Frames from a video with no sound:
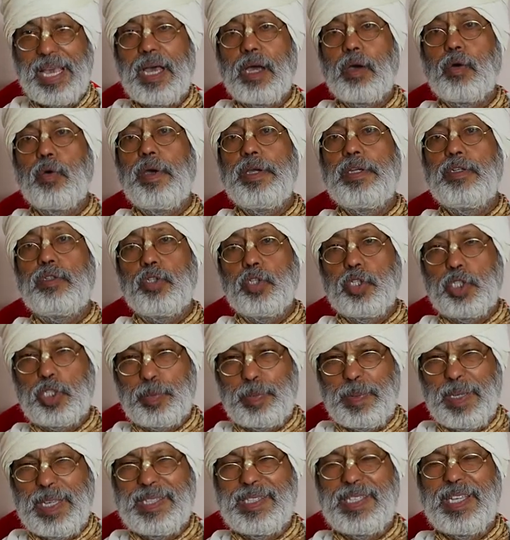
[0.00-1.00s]
are going to
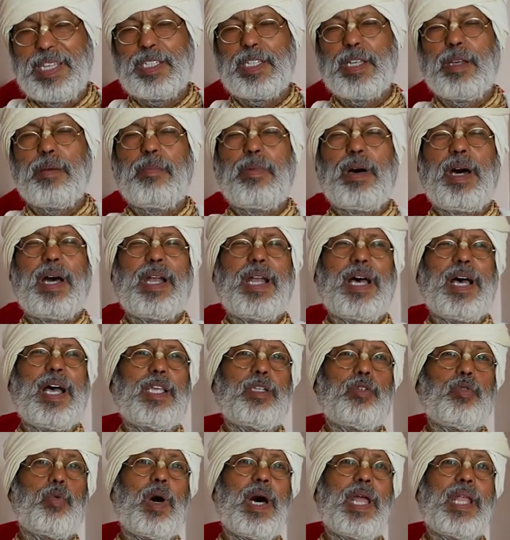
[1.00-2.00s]
speak this, uh,
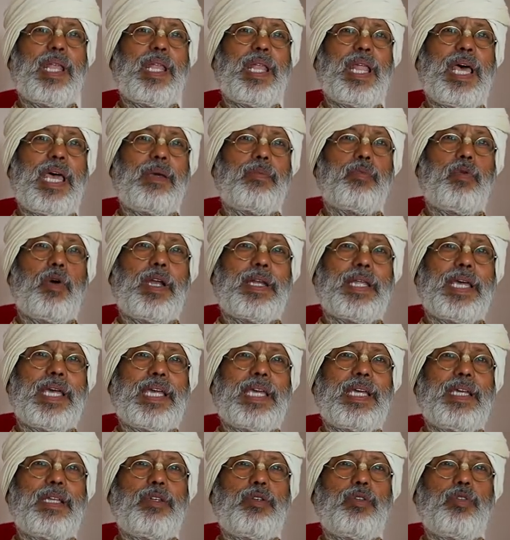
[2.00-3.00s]
Maharaj, one life, what I
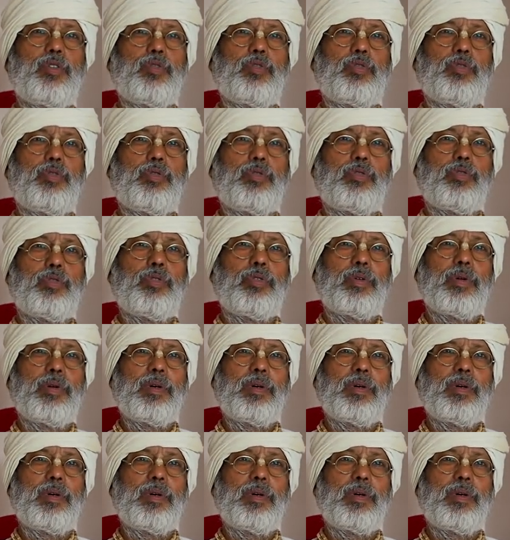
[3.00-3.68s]
can do,